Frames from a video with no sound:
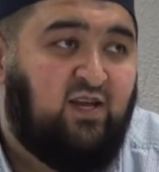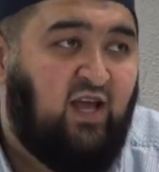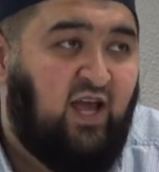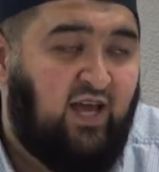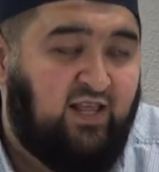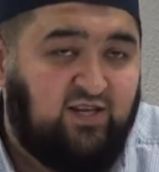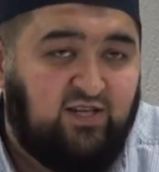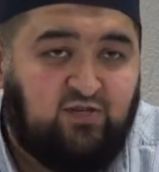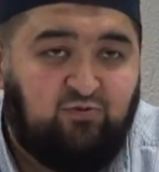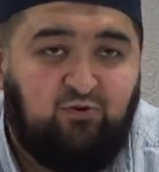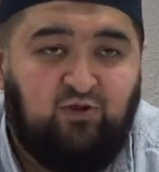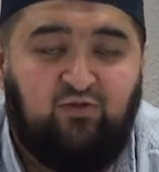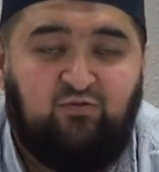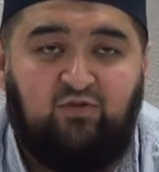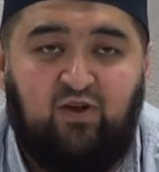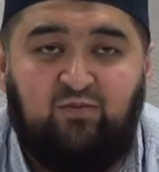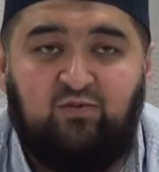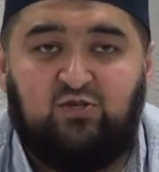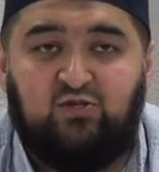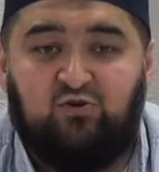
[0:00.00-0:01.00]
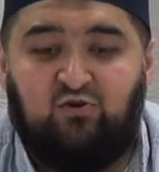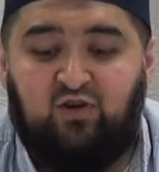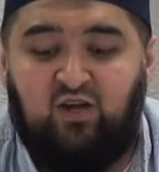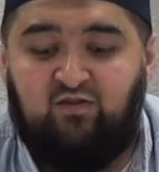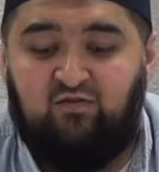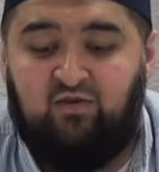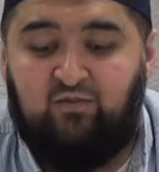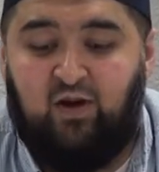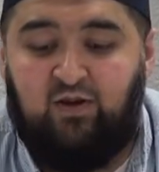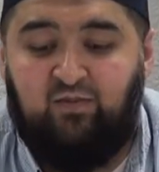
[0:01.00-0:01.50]
And this is where the famous story
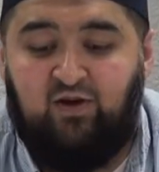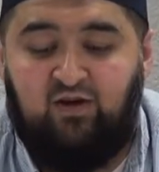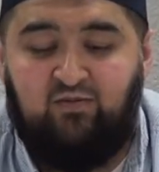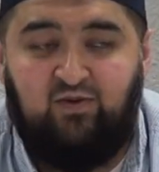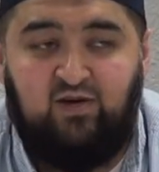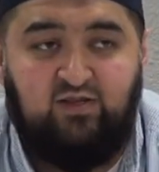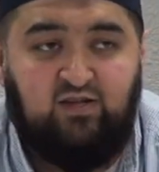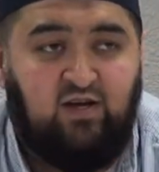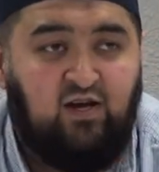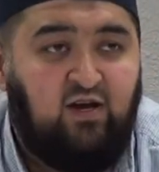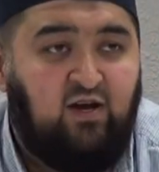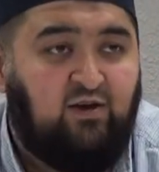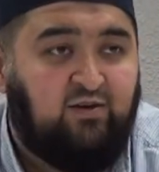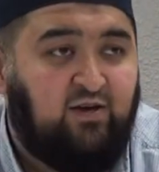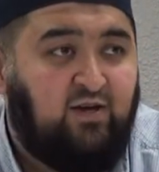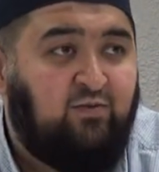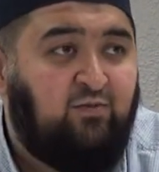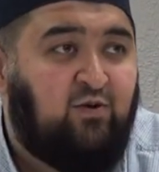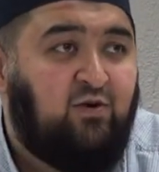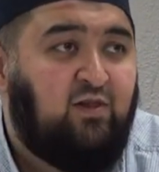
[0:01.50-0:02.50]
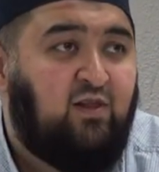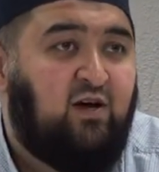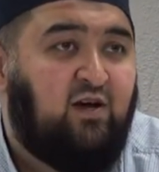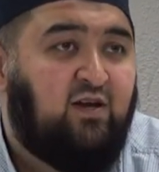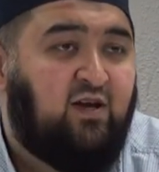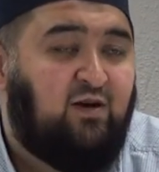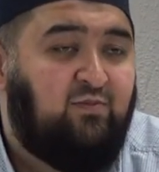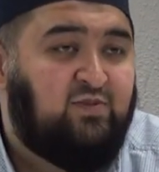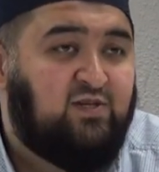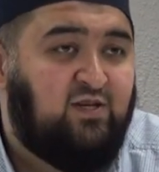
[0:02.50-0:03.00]
of Imam Ahmad rahimahullah
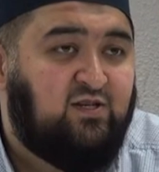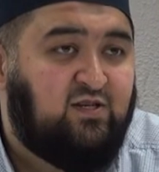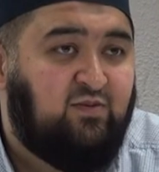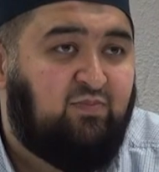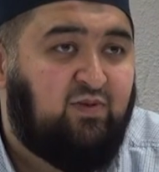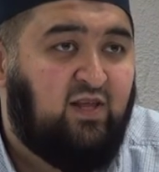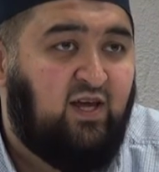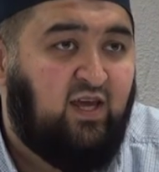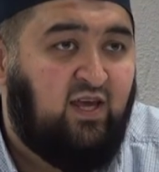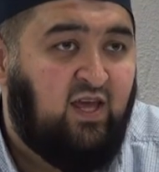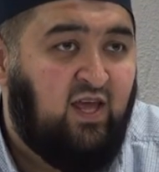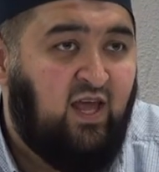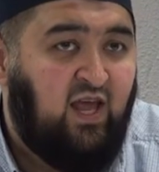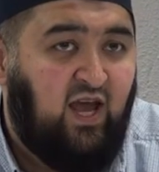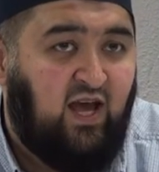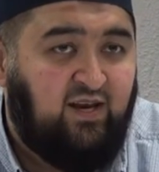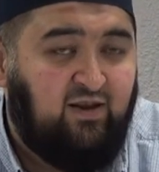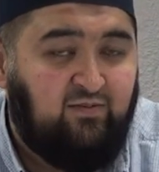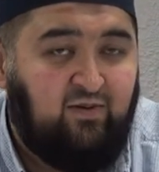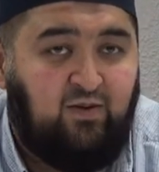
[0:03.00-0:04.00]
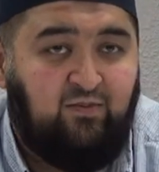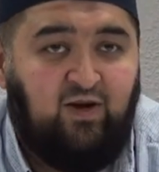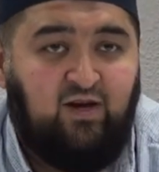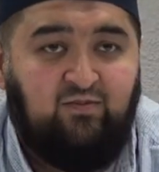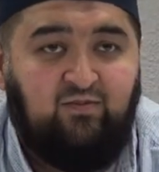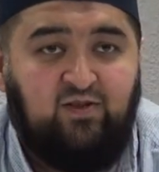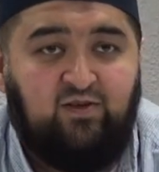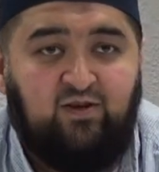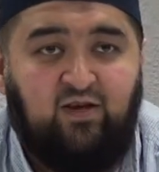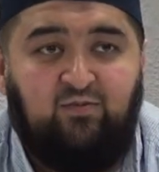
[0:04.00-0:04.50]
comes into play. And Imam
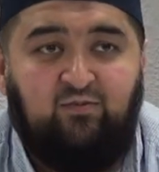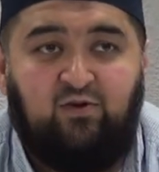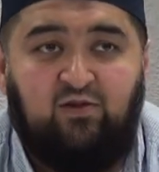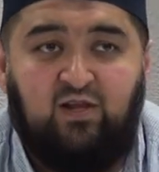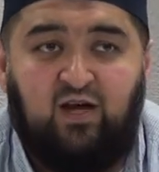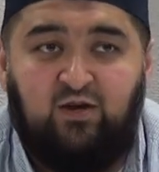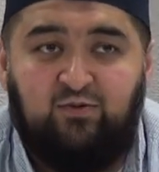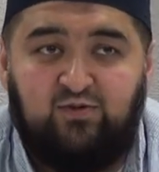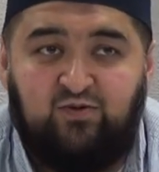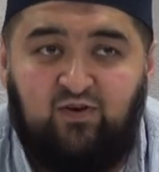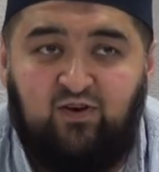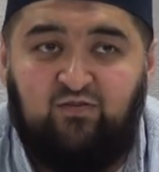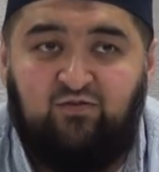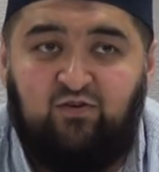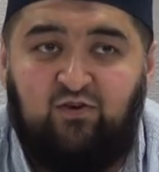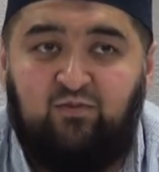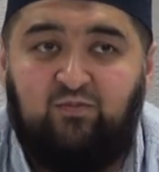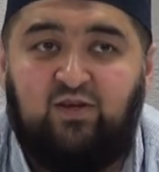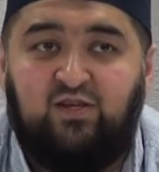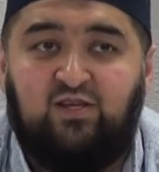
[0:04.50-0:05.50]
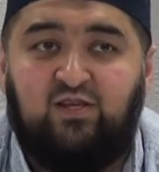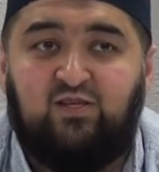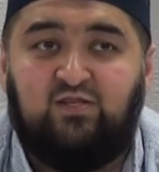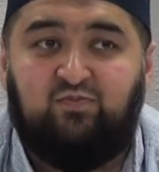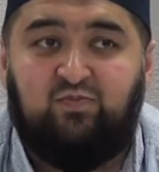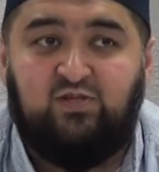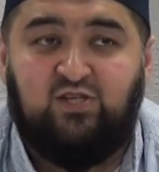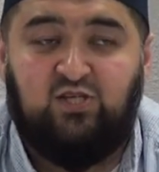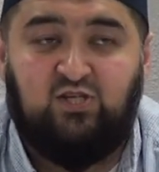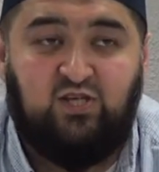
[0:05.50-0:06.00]
Ahmad rahimahullah was very firm in his
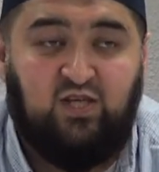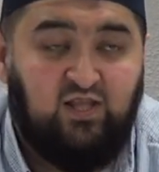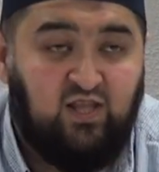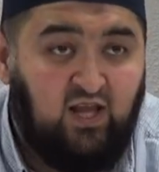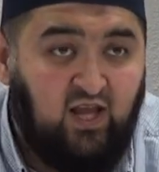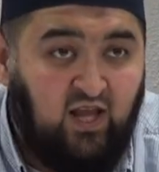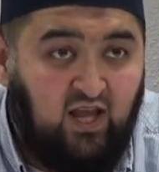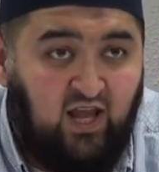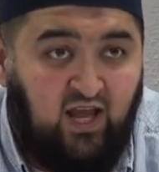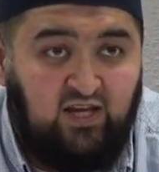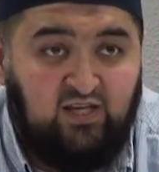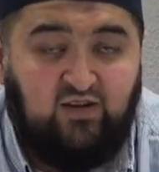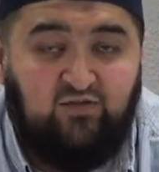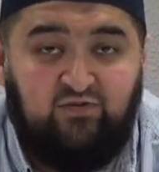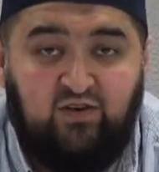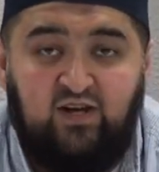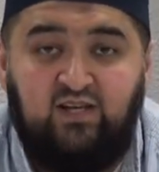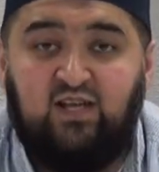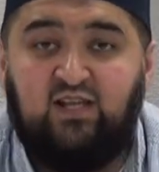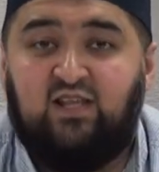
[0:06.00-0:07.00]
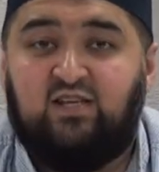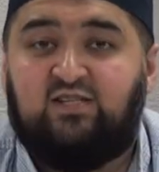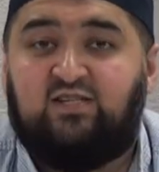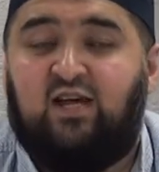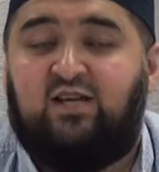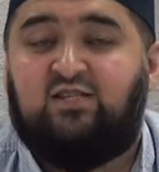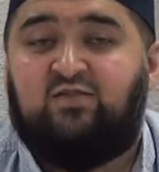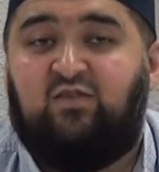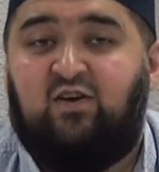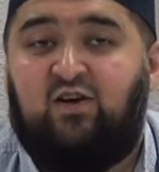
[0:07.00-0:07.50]
position in defending the
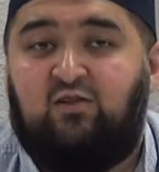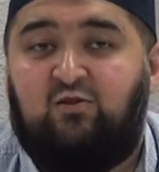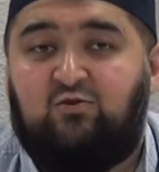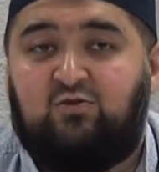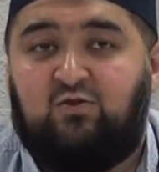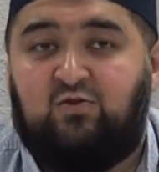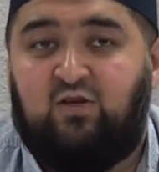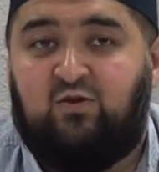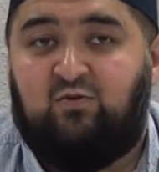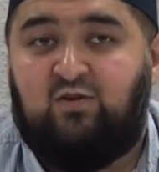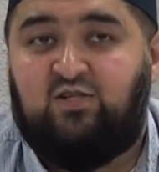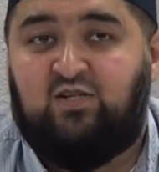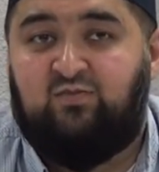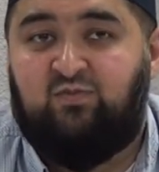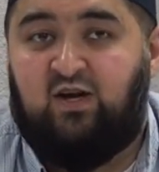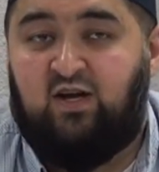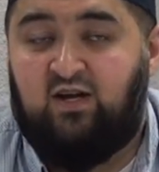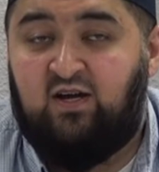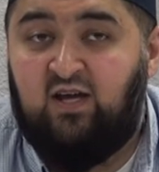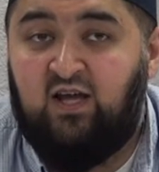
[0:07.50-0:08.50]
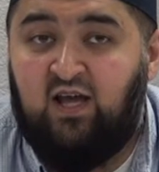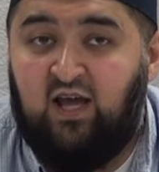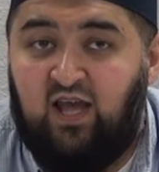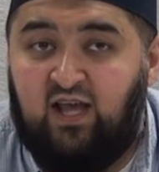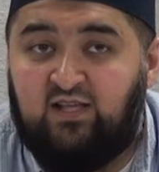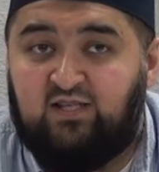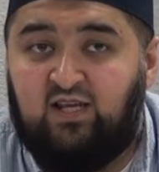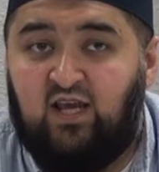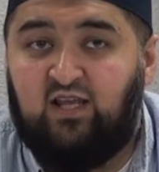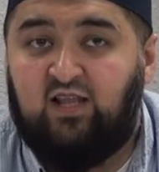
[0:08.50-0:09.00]
stance of Ahlul Sunnah wal Jama'ah, in
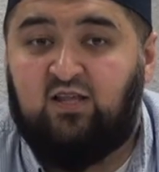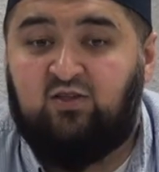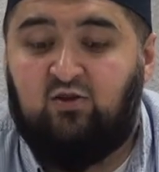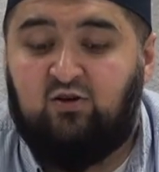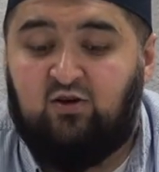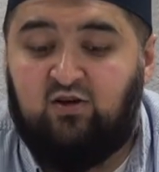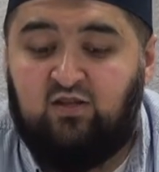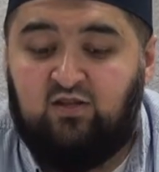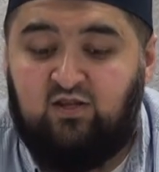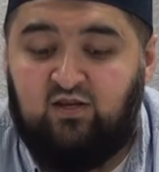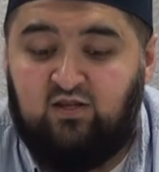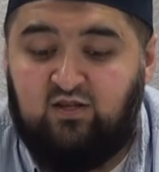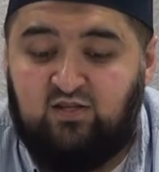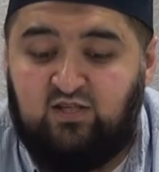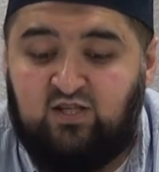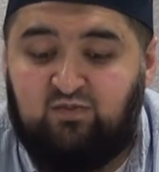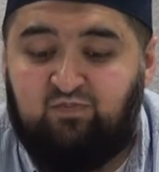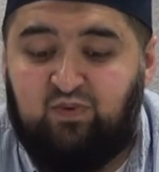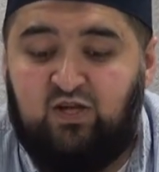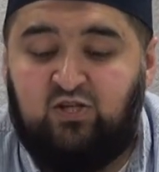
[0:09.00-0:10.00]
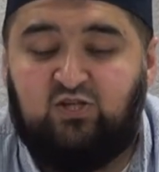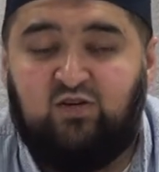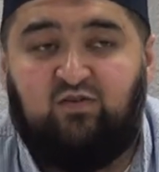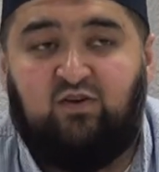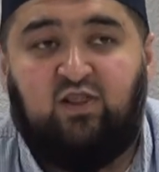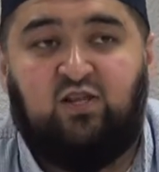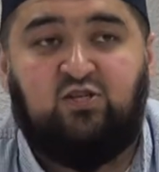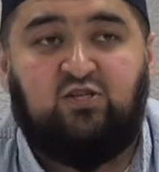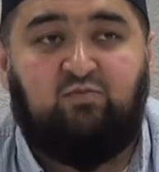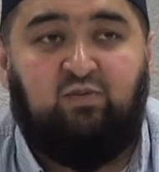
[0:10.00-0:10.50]
saying that the speech of
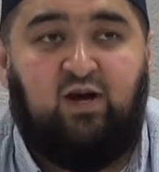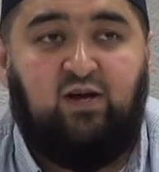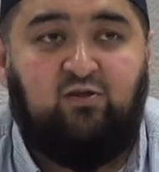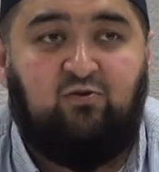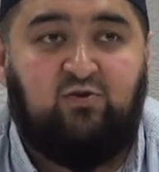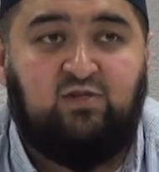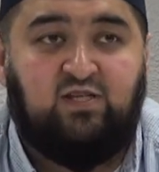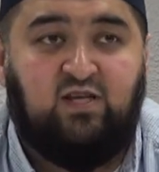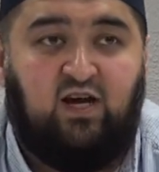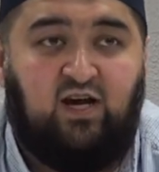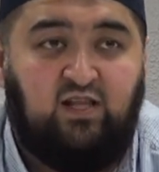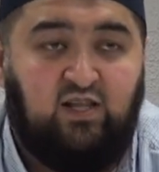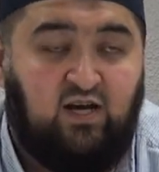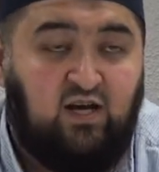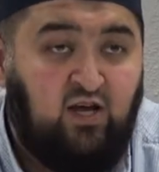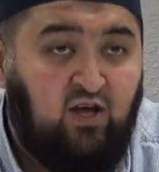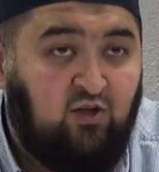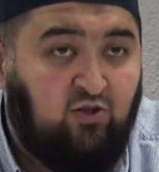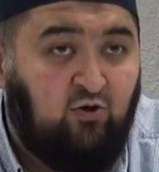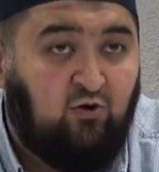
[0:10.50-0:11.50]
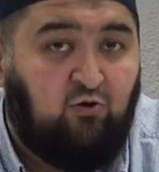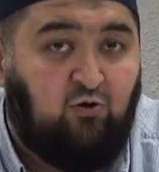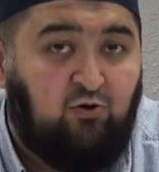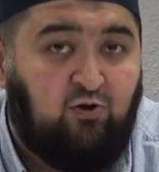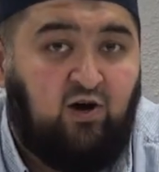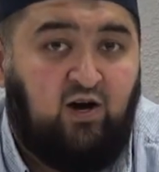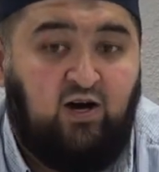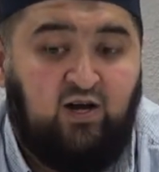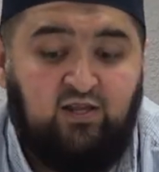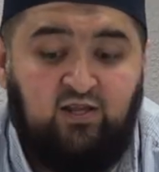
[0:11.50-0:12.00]
Allah subhanahu wa ta'ala, the
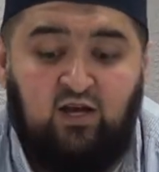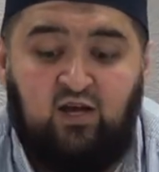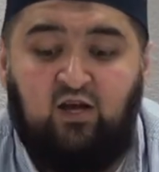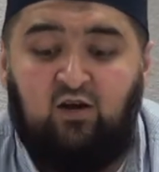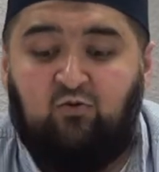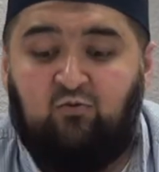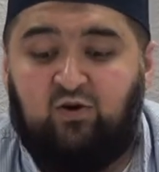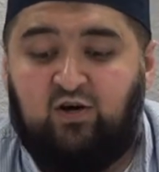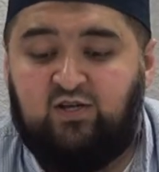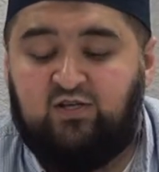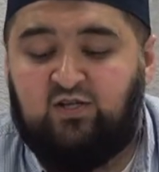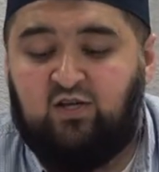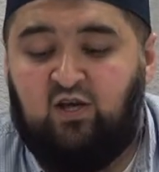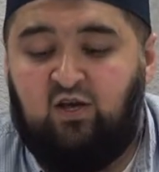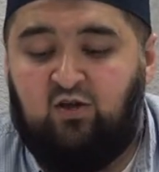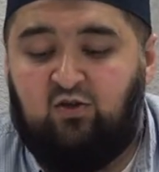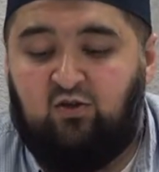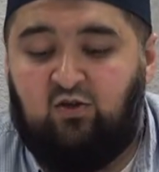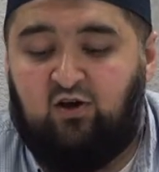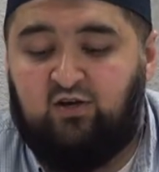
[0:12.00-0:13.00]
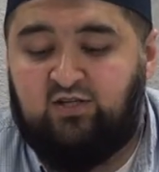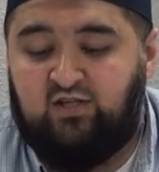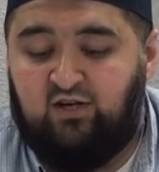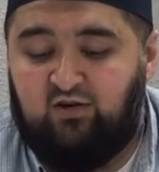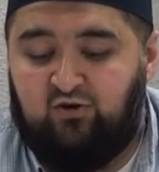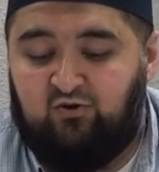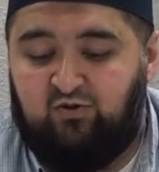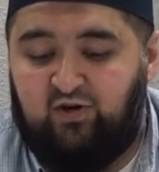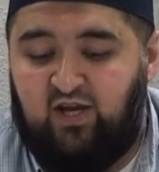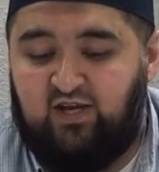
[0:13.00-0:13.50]
Quran, was not
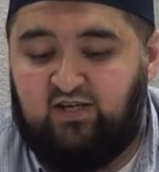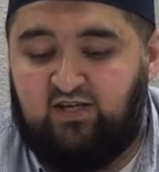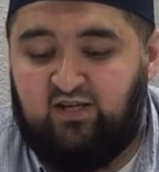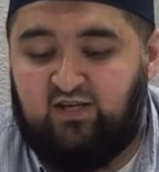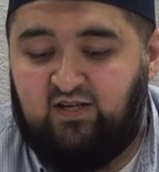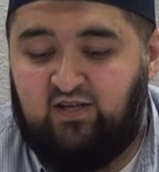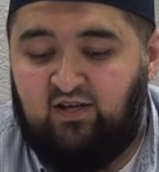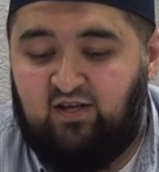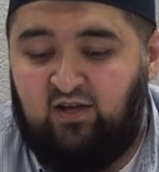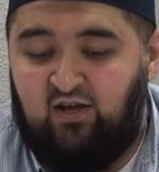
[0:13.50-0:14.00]
created.